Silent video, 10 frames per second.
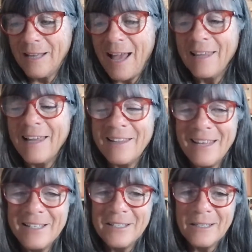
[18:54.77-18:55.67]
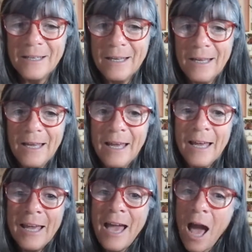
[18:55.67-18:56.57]
I like this.
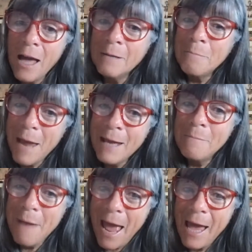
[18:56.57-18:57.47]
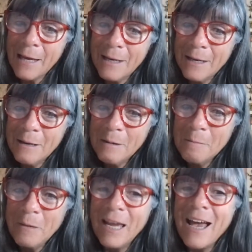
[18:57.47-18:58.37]
God made man
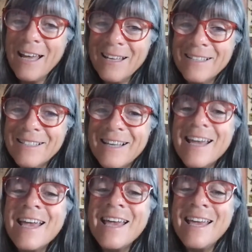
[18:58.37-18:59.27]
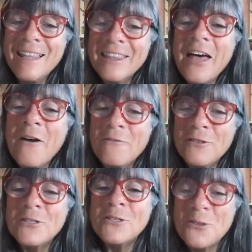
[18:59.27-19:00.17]
because he
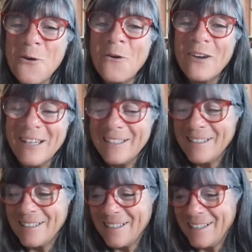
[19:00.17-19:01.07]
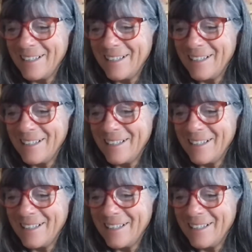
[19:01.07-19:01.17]
loves stories.